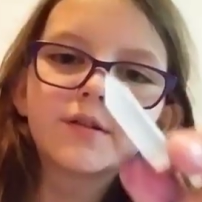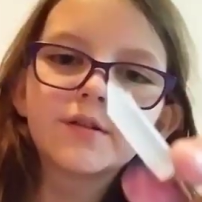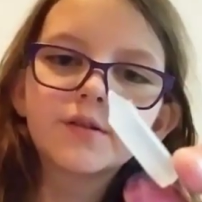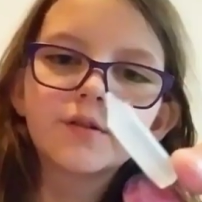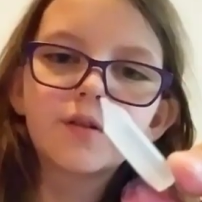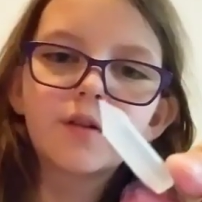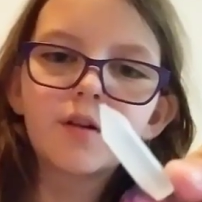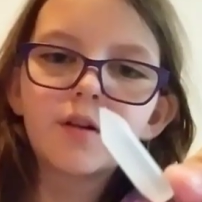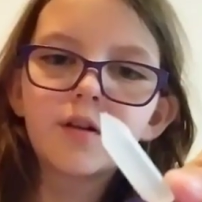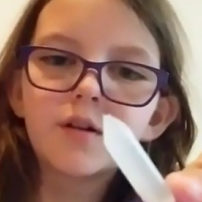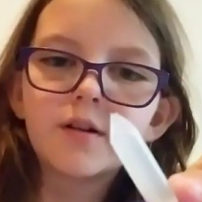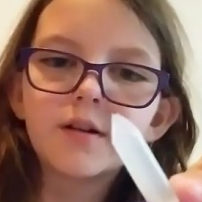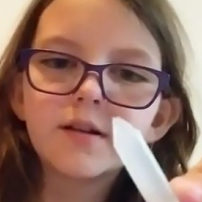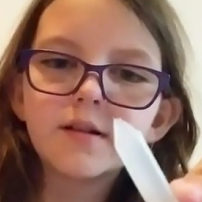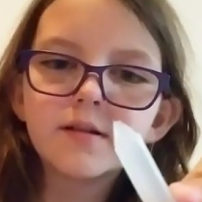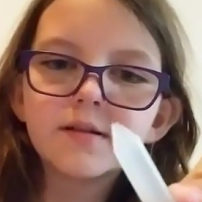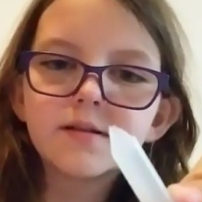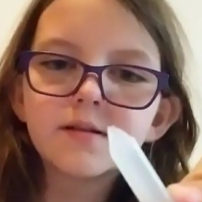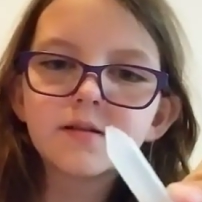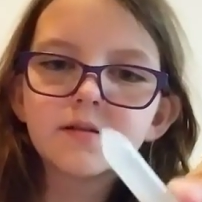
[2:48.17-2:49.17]
So here it
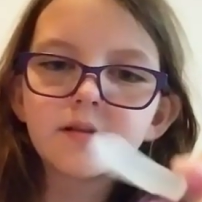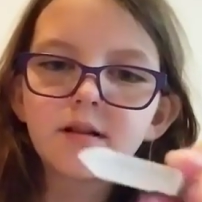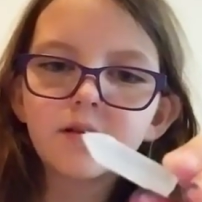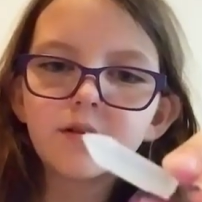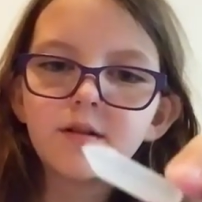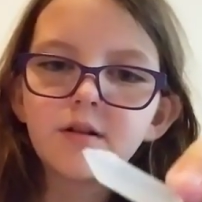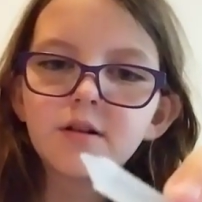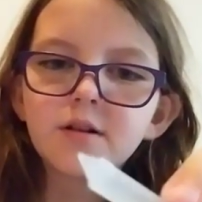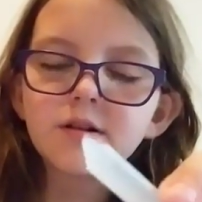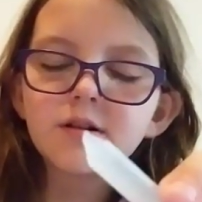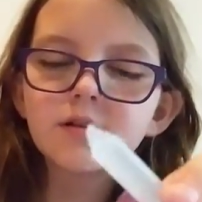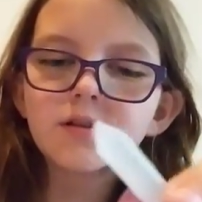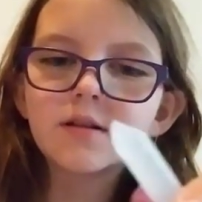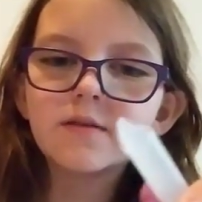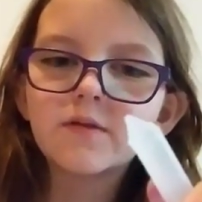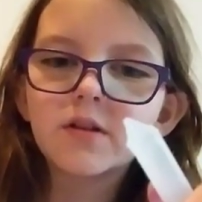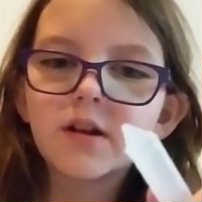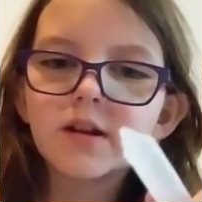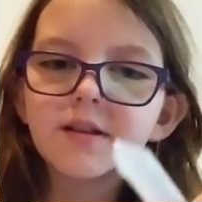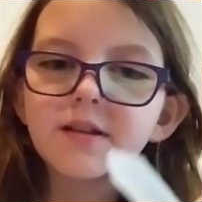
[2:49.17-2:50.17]
is. Now you can just leave
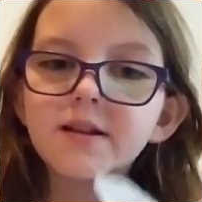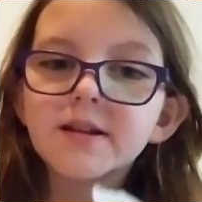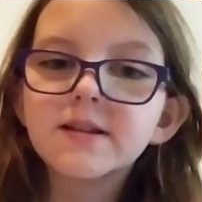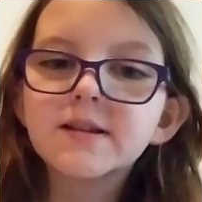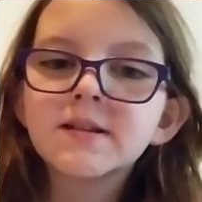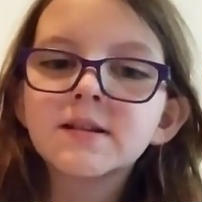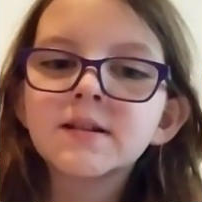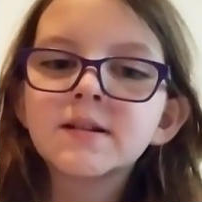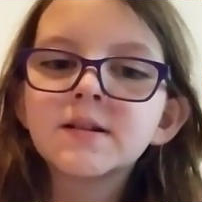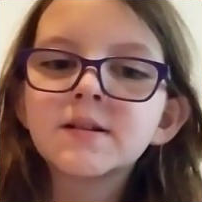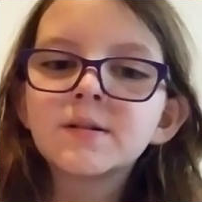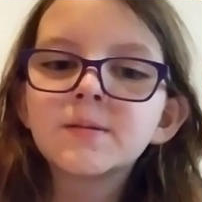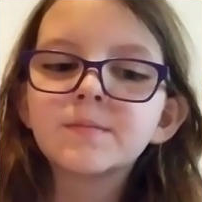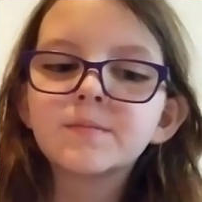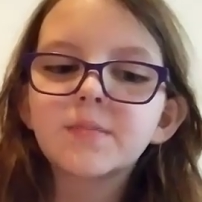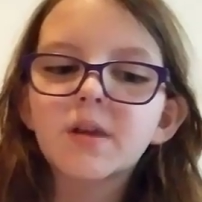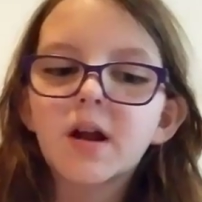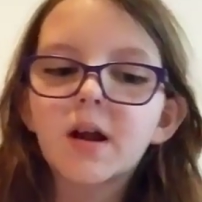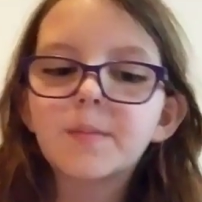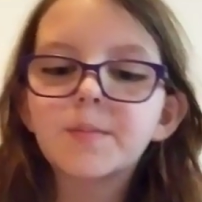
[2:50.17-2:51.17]
it like this,
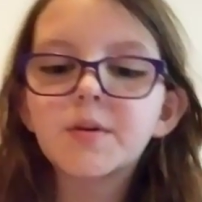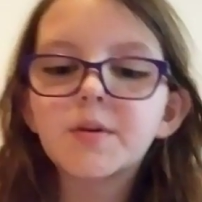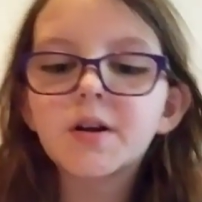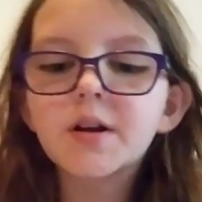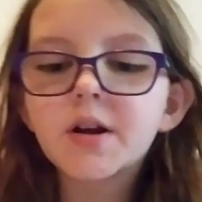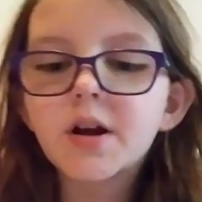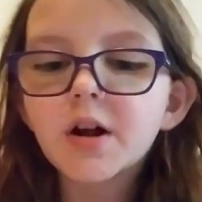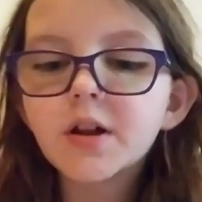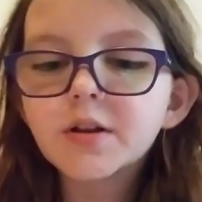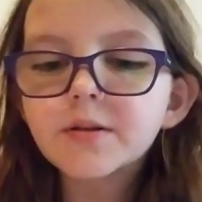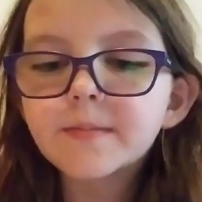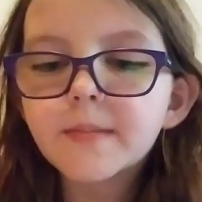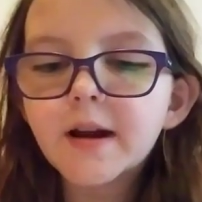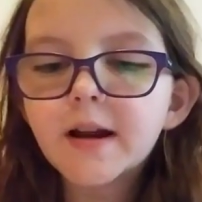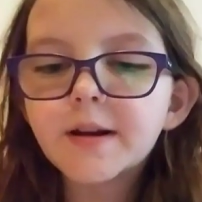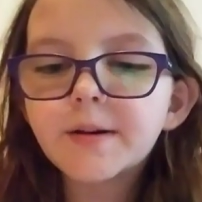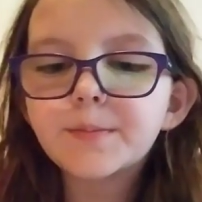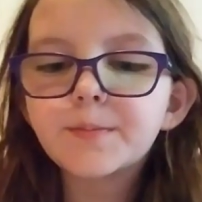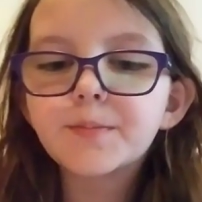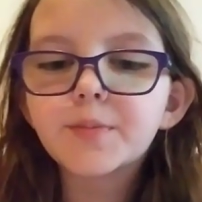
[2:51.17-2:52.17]
but I'm going to color
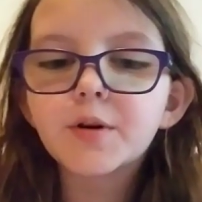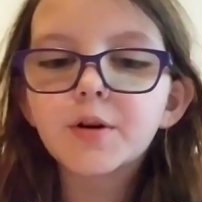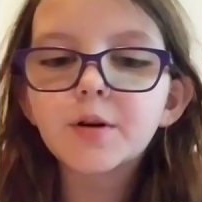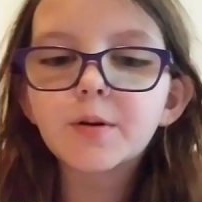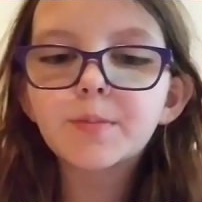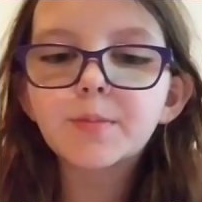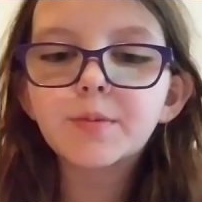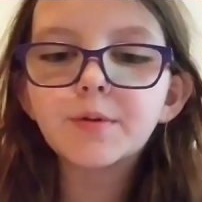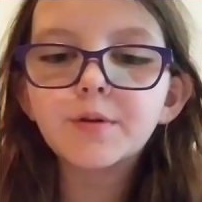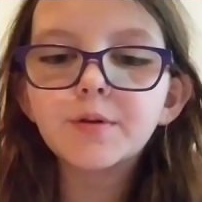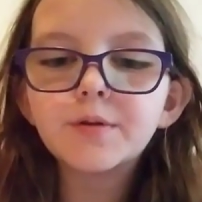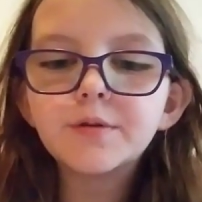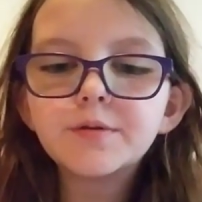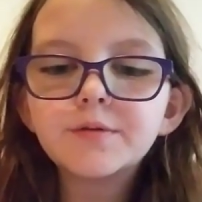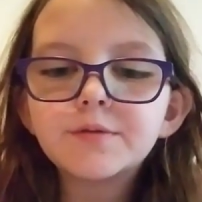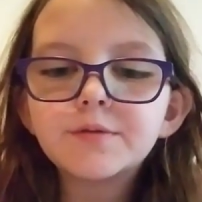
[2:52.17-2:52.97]
mine purple.